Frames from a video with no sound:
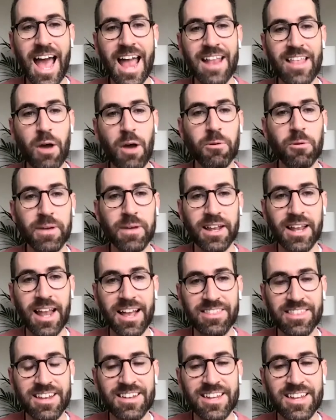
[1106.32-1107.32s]
And that would be
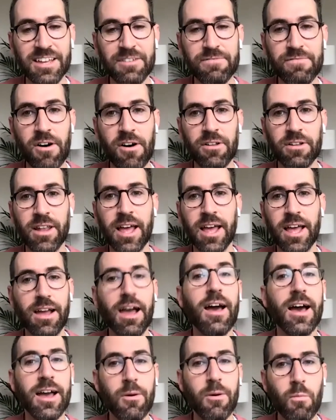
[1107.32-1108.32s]
like the default,
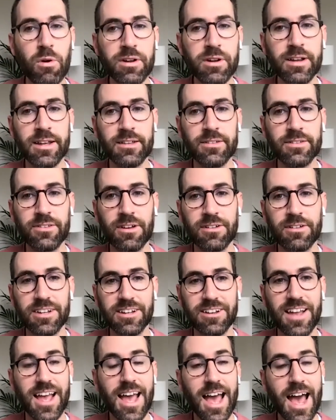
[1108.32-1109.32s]
like, uh, what did Hillsong
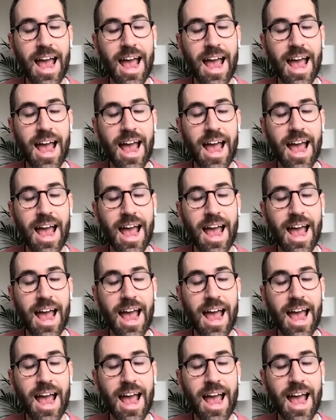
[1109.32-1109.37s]
do?